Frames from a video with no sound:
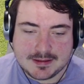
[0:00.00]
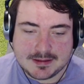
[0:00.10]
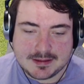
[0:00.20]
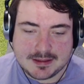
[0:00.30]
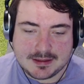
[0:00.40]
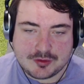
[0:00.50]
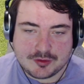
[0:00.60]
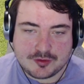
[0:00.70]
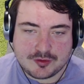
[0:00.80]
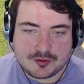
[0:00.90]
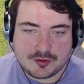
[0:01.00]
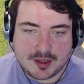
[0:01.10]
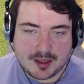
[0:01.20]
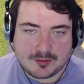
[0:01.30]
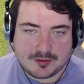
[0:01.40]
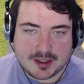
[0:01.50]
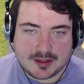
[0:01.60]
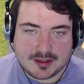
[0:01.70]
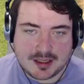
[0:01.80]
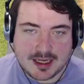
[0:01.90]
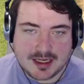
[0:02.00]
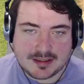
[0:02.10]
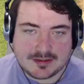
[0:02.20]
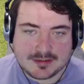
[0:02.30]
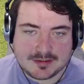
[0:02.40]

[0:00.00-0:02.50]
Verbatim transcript: Yeah, just struck outside the line.